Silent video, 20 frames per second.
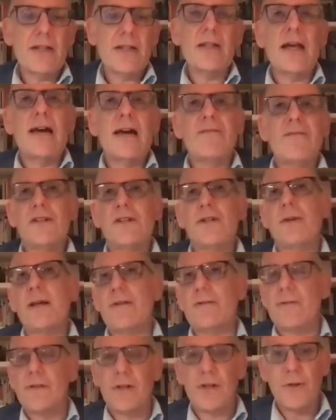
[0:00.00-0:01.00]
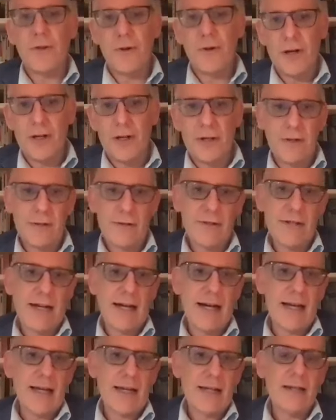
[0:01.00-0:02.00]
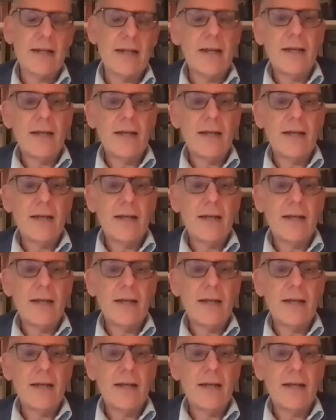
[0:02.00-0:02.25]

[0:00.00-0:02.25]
and nonfiction writer for the New Yorker, who died in